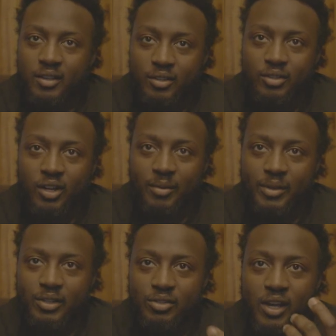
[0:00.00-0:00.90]
You know what I
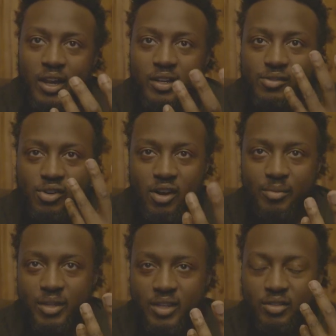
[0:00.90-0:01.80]
mean? You gotta draw
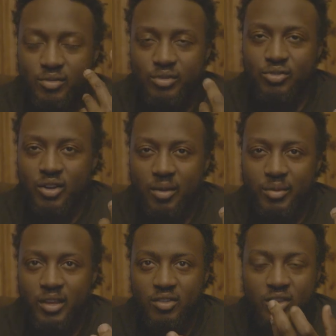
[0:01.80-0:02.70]
them in, because once you draw
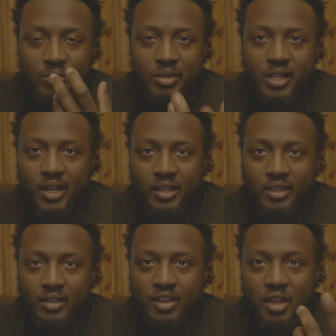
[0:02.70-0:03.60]
them in, you're gonna be locked
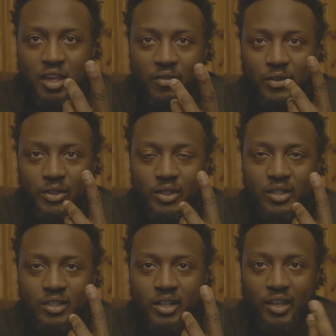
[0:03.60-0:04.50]
in. If you see,
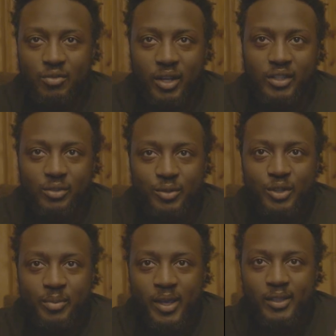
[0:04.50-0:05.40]
it's like you watching a
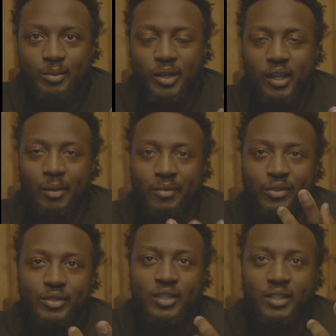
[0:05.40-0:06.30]
real basketball game.
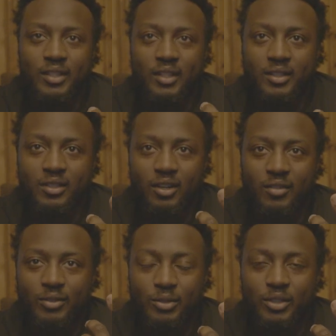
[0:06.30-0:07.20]
If you see a nigga start
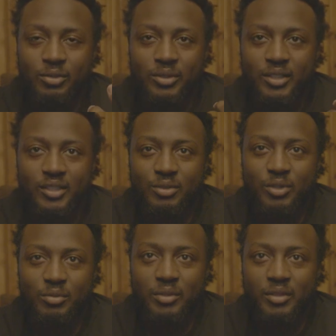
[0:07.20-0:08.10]
off doing a 360
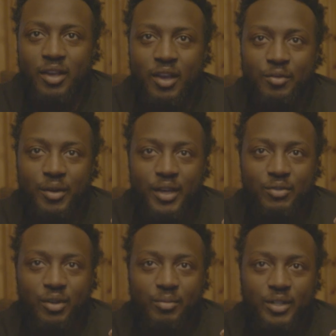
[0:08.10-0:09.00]
windmill while he
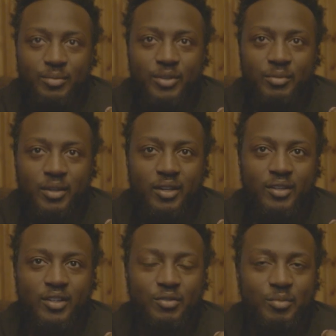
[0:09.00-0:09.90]
warming up, you're gonna be like,
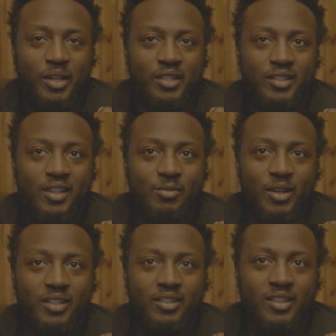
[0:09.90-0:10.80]
hold on, we about to stand and
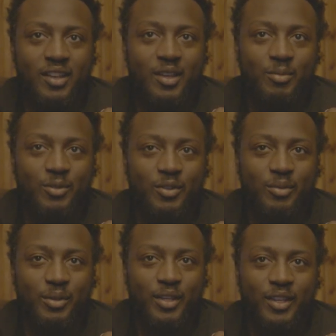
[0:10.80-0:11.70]
watch this game. You
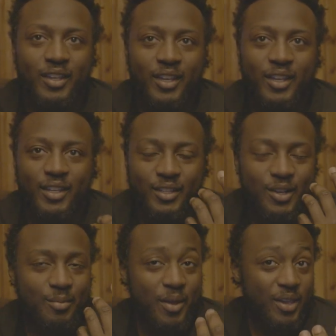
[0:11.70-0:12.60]
feel me? It's
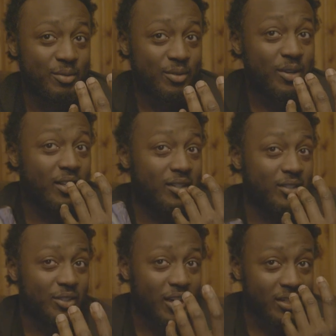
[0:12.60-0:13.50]
gonna make you wanna watch it,
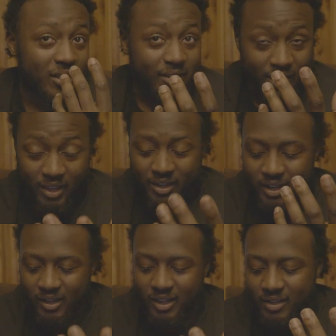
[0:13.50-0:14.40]
so you gotta start thinking
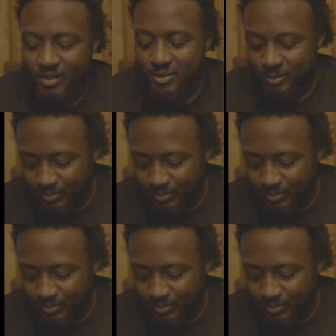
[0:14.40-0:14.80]
like that. So